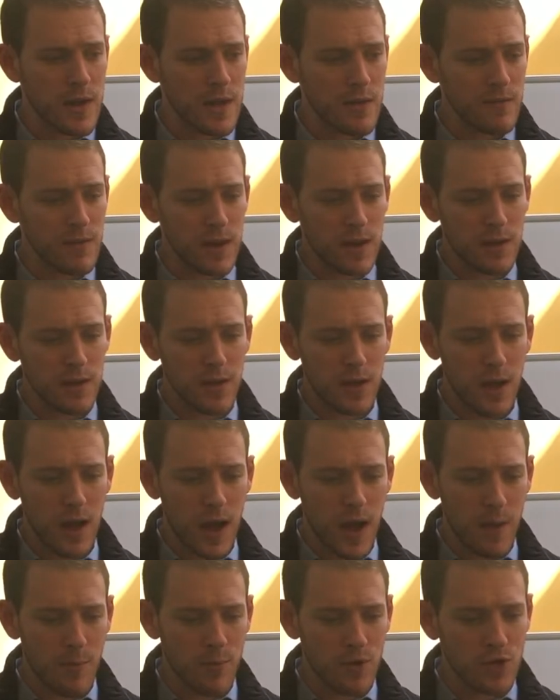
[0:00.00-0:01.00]
evening
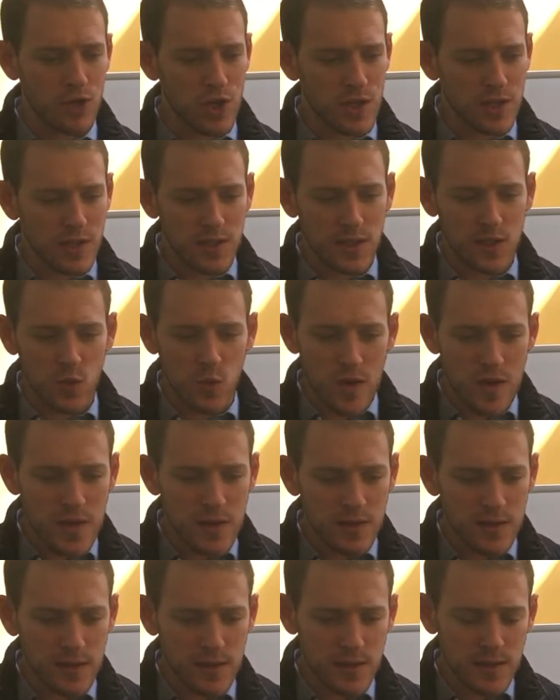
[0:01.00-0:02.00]
when Jesus is with
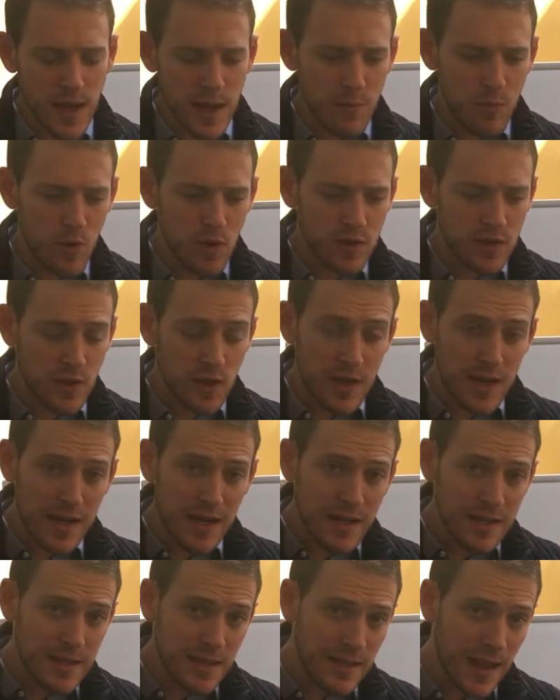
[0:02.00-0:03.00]
his disciples. They're
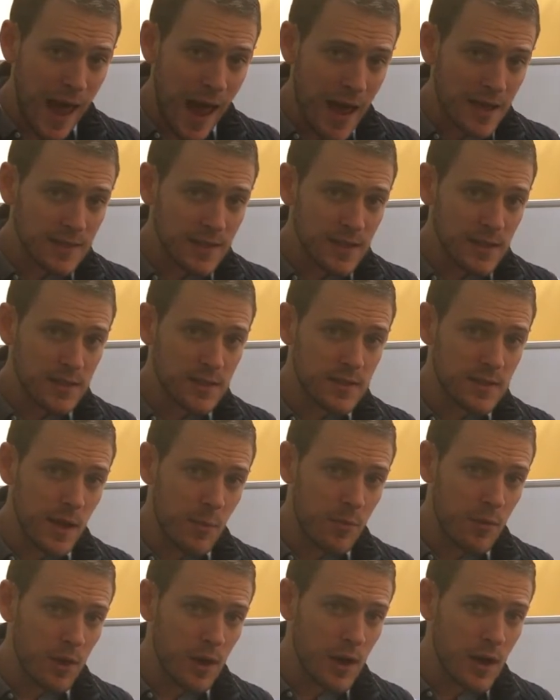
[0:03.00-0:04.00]
eating the Last
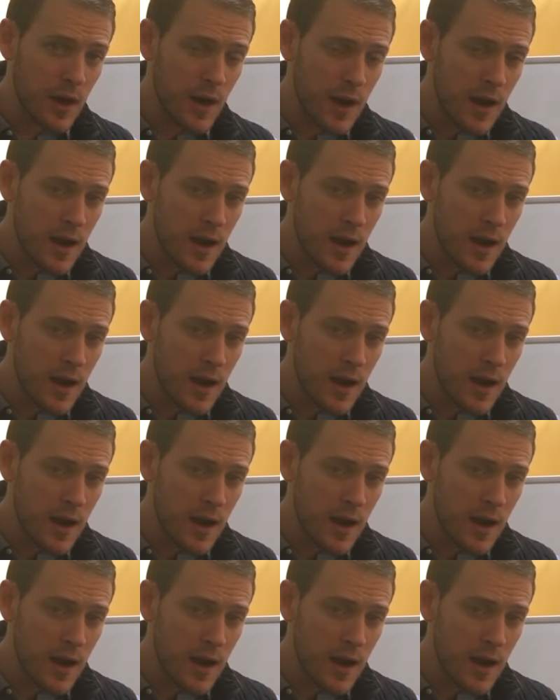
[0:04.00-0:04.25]
Supper.